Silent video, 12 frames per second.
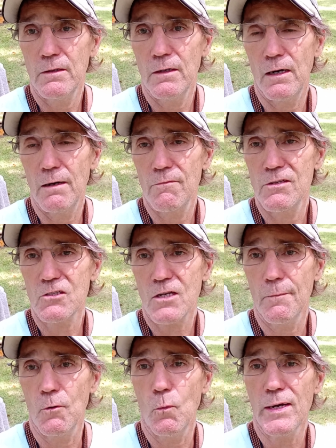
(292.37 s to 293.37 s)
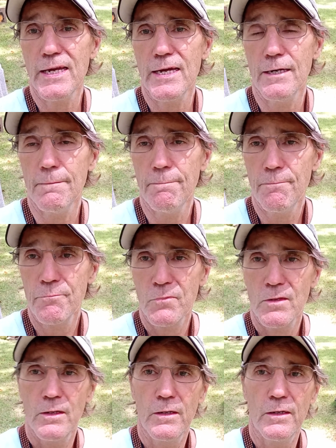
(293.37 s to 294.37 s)
uh, this coming weekend,
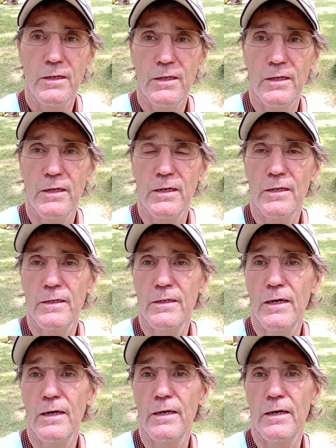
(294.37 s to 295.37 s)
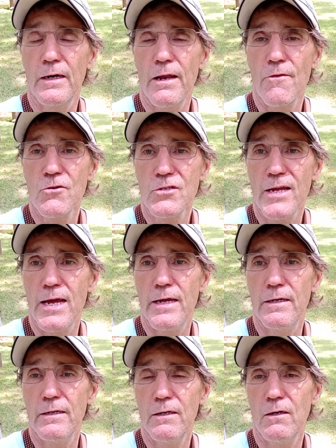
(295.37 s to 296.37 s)
and uh, in another
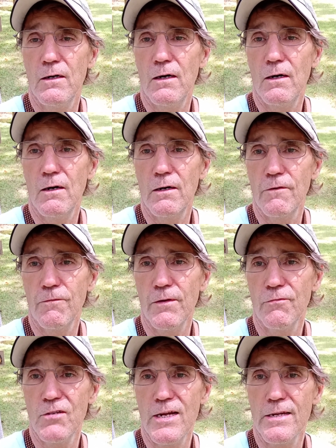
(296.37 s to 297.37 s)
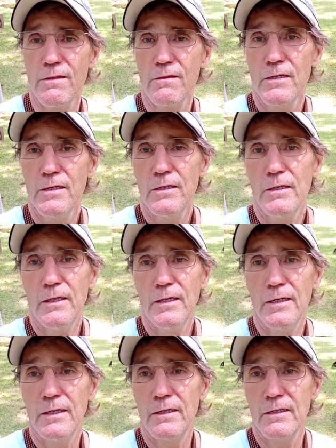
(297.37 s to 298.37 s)
state uh, on the fifteenth.
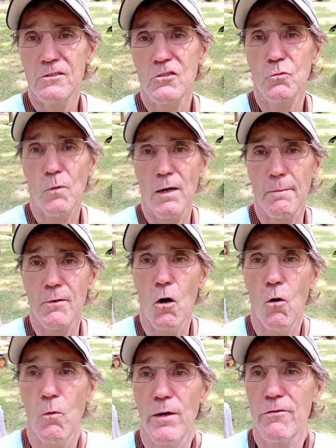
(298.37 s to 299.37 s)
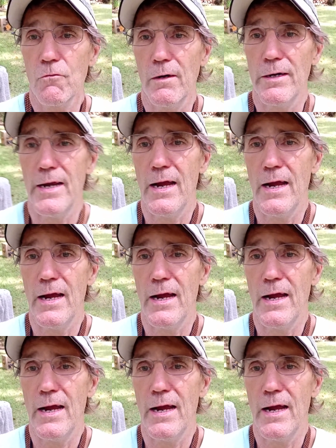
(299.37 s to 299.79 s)
And this is what I'm going with right